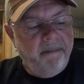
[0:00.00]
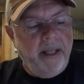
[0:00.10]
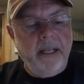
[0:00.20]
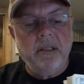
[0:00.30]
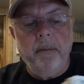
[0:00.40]

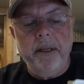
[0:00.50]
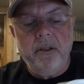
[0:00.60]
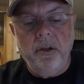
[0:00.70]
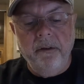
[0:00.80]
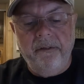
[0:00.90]
That's going to be
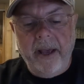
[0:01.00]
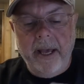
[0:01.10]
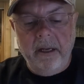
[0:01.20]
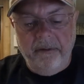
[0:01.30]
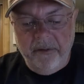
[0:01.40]
too
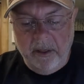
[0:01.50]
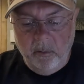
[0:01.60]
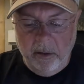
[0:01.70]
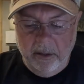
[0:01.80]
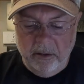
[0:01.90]
fat to fit
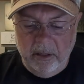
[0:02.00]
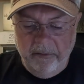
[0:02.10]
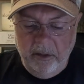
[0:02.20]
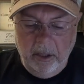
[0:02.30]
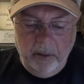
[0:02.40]
in one of those
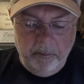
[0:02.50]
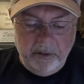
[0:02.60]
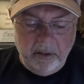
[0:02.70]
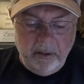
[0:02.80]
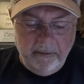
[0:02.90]

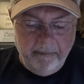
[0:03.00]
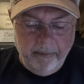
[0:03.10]
envelopes.